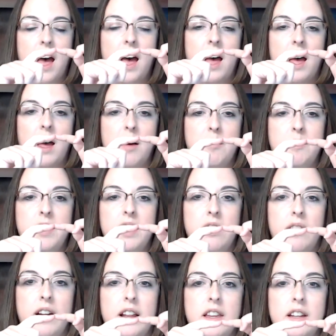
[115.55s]

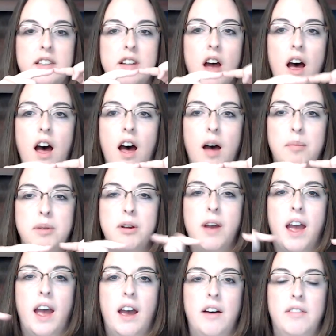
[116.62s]
at the top you
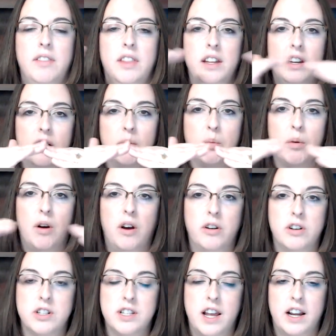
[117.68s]
have your
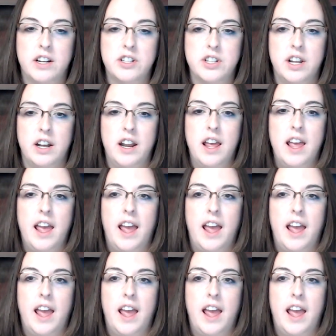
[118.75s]
broader section,